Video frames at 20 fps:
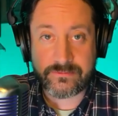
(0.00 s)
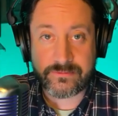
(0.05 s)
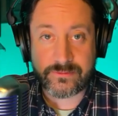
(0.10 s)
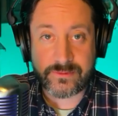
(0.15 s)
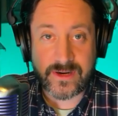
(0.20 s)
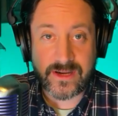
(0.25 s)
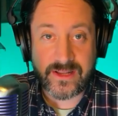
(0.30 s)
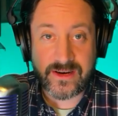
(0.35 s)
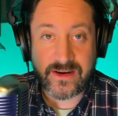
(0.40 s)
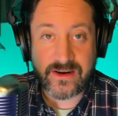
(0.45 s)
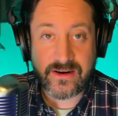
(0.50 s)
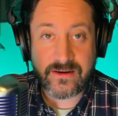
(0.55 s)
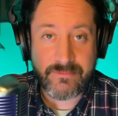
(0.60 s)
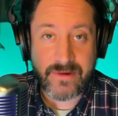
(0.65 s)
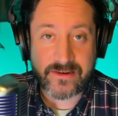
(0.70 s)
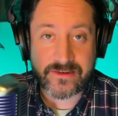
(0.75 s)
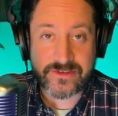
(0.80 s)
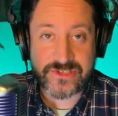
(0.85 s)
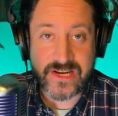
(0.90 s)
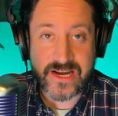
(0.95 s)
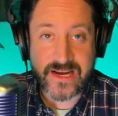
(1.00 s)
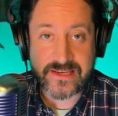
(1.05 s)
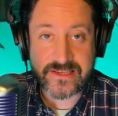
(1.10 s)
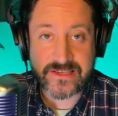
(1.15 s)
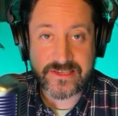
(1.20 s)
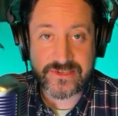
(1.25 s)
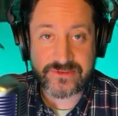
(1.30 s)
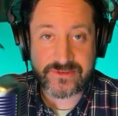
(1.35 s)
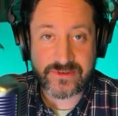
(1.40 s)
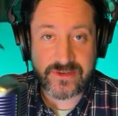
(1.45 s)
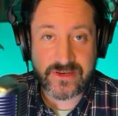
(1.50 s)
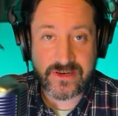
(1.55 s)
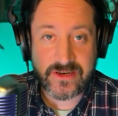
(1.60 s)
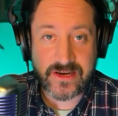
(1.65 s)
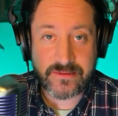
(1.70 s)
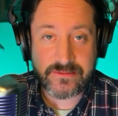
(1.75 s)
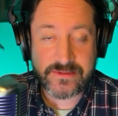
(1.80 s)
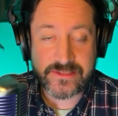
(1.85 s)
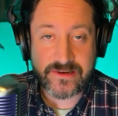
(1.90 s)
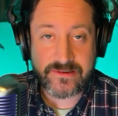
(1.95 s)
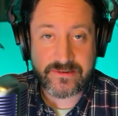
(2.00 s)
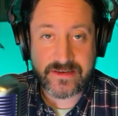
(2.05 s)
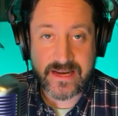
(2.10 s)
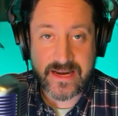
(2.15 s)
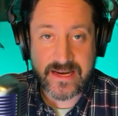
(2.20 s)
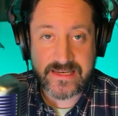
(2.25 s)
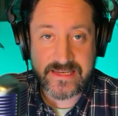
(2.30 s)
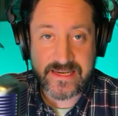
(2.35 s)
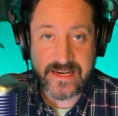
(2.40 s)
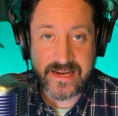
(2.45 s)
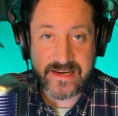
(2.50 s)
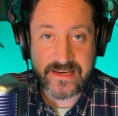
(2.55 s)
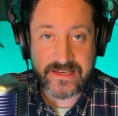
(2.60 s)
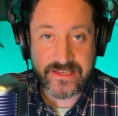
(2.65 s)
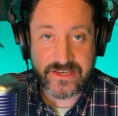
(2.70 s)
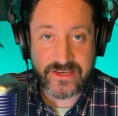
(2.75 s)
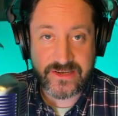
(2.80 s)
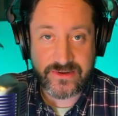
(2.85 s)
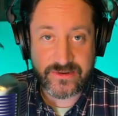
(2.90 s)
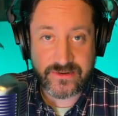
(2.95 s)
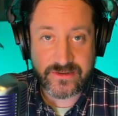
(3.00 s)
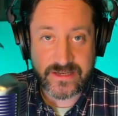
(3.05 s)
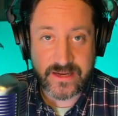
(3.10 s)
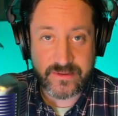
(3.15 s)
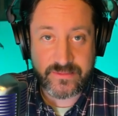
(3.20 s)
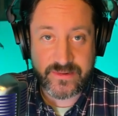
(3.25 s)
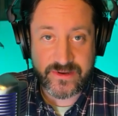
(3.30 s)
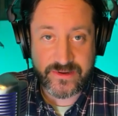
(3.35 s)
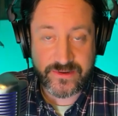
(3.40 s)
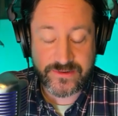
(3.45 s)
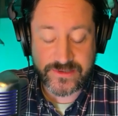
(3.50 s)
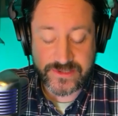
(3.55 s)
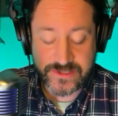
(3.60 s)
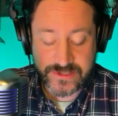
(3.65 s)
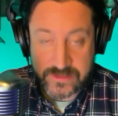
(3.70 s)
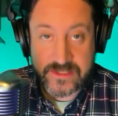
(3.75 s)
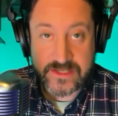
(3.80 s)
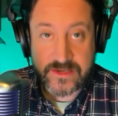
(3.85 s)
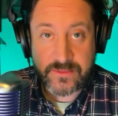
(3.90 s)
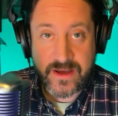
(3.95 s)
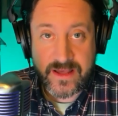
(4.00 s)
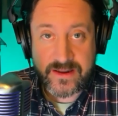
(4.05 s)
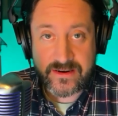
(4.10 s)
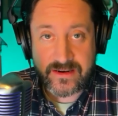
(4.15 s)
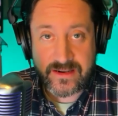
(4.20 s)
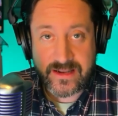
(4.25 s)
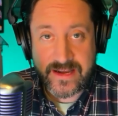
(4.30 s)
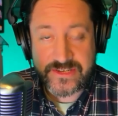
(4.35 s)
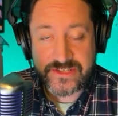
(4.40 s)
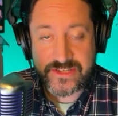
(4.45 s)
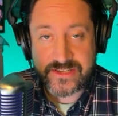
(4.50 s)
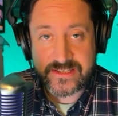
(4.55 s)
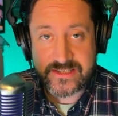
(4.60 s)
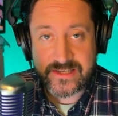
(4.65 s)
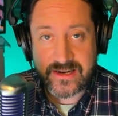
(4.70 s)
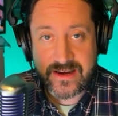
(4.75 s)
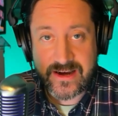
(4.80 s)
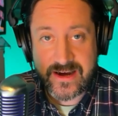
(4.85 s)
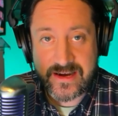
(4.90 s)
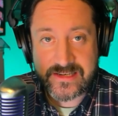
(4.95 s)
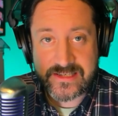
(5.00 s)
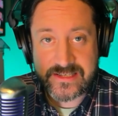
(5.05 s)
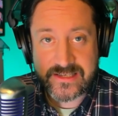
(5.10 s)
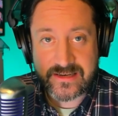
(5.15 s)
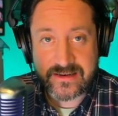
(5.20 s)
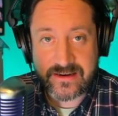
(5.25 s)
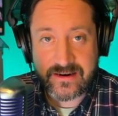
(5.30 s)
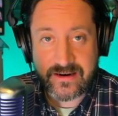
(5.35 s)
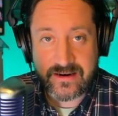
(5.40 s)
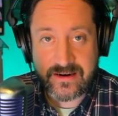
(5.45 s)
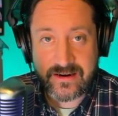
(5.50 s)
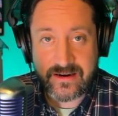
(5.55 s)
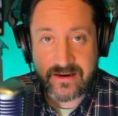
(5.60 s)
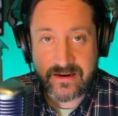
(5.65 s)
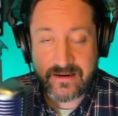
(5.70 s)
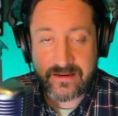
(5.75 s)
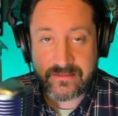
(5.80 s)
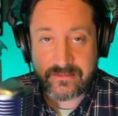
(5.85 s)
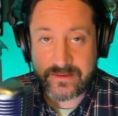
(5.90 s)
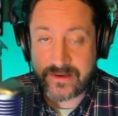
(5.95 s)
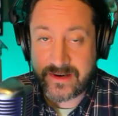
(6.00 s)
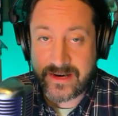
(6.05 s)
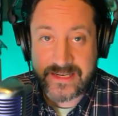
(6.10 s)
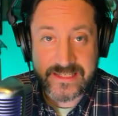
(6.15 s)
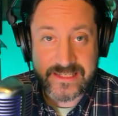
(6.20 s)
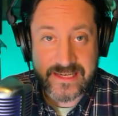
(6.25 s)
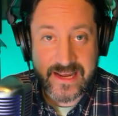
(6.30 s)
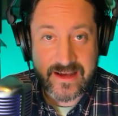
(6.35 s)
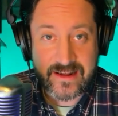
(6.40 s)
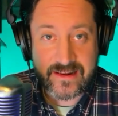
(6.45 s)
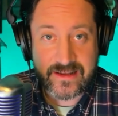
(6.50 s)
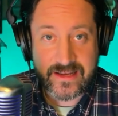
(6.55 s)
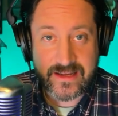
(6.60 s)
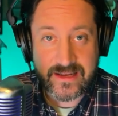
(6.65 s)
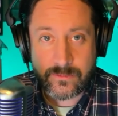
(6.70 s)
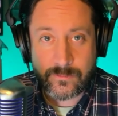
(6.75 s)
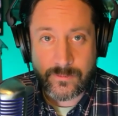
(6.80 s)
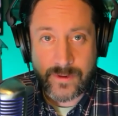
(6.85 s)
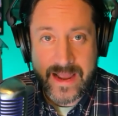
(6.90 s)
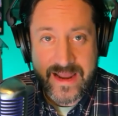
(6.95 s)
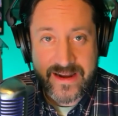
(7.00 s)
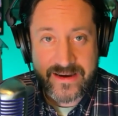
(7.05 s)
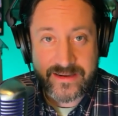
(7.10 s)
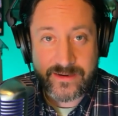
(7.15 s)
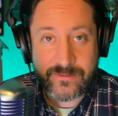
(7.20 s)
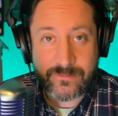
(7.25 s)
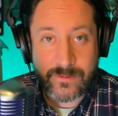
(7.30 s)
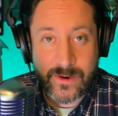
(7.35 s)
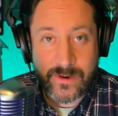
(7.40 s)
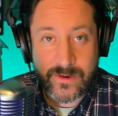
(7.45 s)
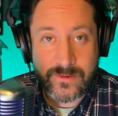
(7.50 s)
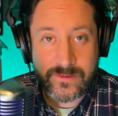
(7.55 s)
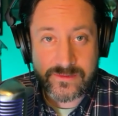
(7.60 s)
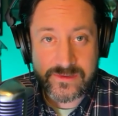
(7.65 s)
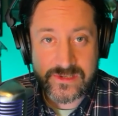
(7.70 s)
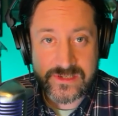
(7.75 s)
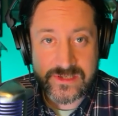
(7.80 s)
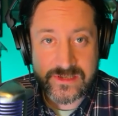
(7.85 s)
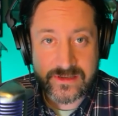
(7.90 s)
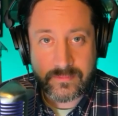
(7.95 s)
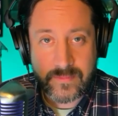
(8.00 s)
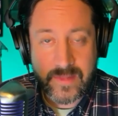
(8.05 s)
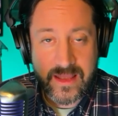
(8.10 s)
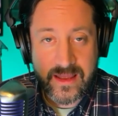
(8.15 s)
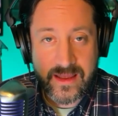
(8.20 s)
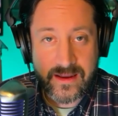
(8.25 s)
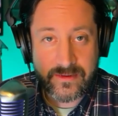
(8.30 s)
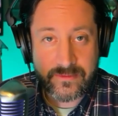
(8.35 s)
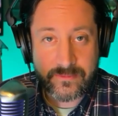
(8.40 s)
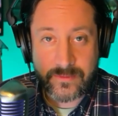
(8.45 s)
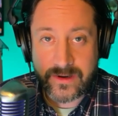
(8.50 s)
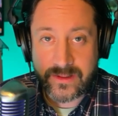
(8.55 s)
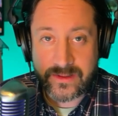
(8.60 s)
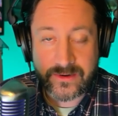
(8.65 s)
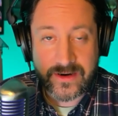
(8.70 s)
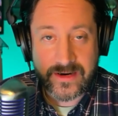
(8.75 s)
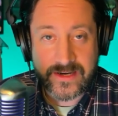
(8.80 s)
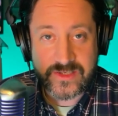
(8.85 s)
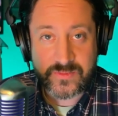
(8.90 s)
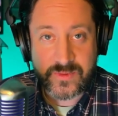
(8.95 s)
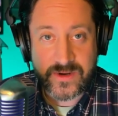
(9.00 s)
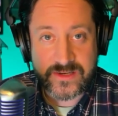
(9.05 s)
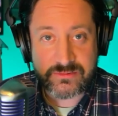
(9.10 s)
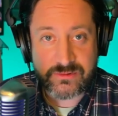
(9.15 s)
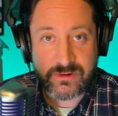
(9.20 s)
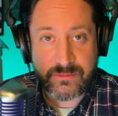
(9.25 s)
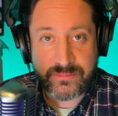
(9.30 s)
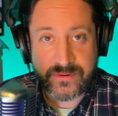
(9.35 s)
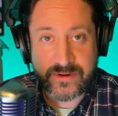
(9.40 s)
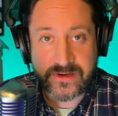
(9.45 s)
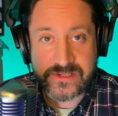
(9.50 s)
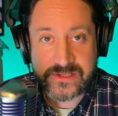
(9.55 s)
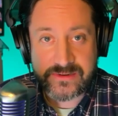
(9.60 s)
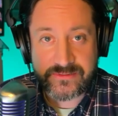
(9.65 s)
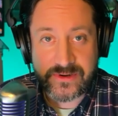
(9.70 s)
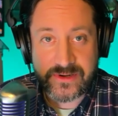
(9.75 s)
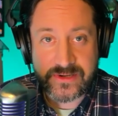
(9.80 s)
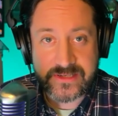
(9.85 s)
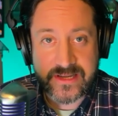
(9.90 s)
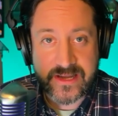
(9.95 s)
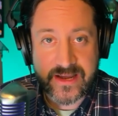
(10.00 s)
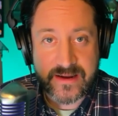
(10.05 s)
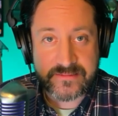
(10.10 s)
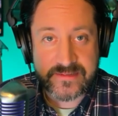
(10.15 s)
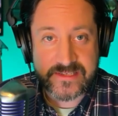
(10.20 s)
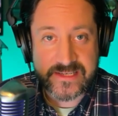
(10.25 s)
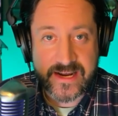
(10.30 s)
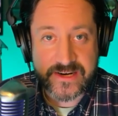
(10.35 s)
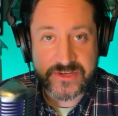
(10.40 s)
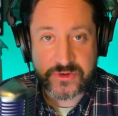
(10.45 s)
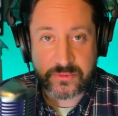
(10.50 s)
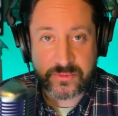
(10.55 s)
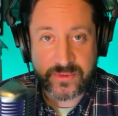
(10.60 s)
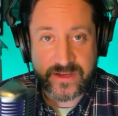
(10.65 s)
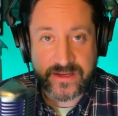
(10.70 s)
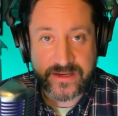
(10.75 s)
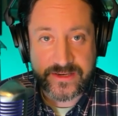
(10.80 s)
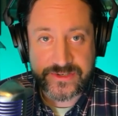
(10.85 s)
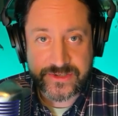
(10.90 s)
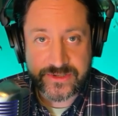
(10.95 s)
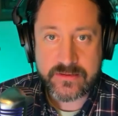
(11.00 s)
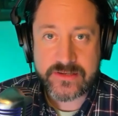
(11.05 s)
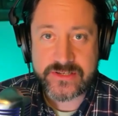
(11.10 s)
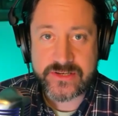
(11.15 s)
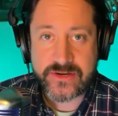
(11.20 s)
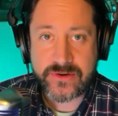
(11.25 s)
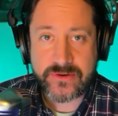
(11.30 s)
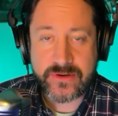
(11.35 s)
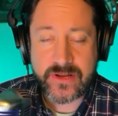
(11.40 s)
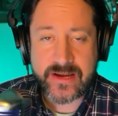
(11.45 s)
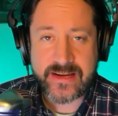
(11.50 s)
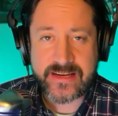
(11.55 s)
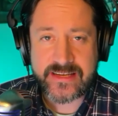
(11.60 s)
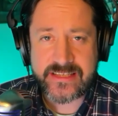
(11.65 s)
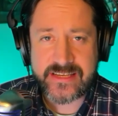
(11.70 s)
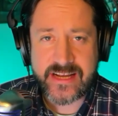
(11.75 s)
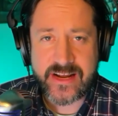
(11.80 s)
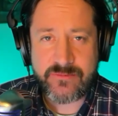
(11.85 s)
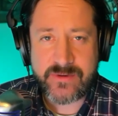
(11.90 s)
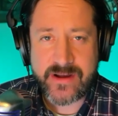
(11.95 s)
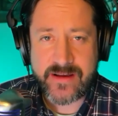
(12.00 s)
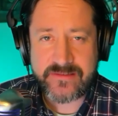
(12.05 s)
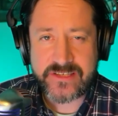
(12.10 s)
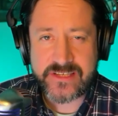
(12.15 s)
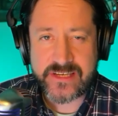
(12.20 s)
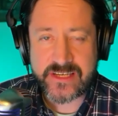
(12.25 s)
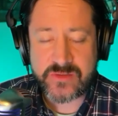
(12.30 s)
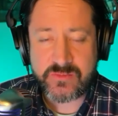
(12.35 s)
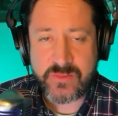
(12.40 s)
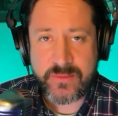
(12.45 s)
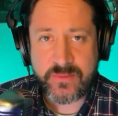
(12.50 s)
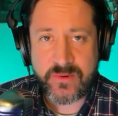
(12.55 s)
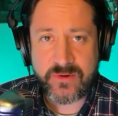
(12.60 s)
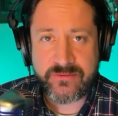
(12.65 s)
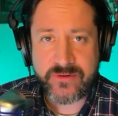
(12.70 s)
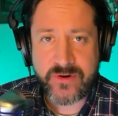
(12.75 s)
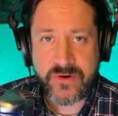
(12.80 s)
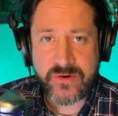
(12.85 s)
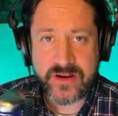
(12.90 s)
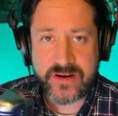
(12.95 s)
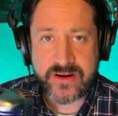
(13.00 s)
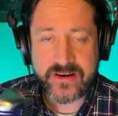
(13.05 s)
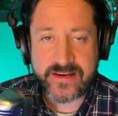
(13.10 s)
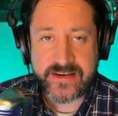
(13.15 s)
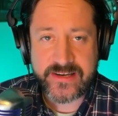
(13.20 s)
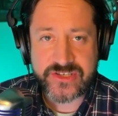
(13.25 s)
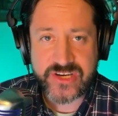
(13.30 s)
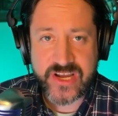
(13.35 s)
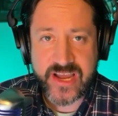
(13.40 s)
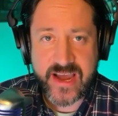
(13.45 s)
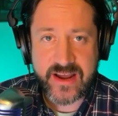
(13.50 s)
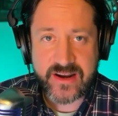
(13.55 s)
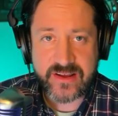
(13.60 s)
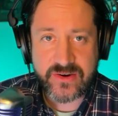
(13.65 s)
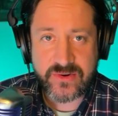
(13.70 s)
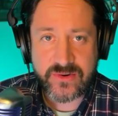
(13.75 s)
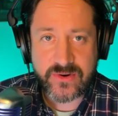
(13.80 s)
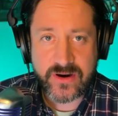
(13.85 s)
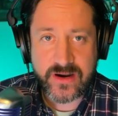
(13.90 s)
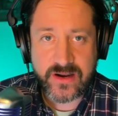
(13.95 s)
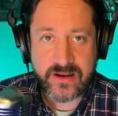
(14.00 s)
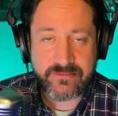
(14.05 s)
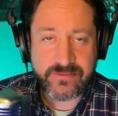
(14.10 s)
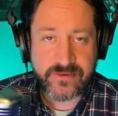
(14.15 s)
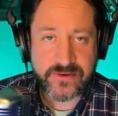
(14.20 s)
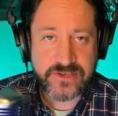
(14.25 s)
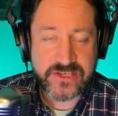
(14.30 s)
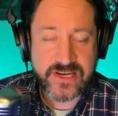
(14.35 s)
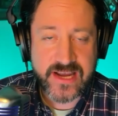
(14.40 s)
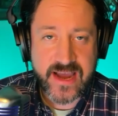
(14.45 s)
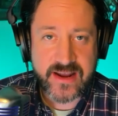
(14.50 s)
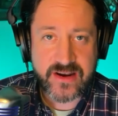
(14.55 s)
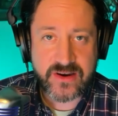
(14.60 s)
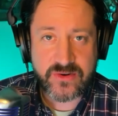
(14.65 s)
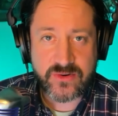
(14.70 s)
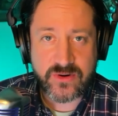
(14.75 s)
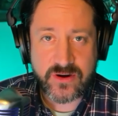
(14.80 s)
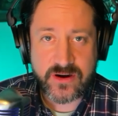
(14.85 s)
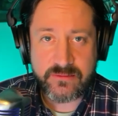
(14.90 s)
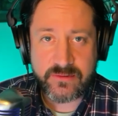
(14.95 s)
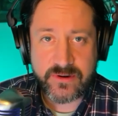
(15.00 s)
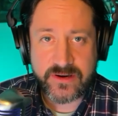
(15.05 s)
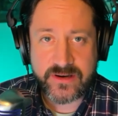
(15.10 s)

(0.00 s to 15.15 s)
Thriller. Michael Jackson's Thriller comes out 1982. Debuts. Some other legends lost are Grace Kelly, Randy Rhoads, and one of the greatest baseball players of all time, Satchel Paige. So like I said, we have 6 people voting on each category. The first category we're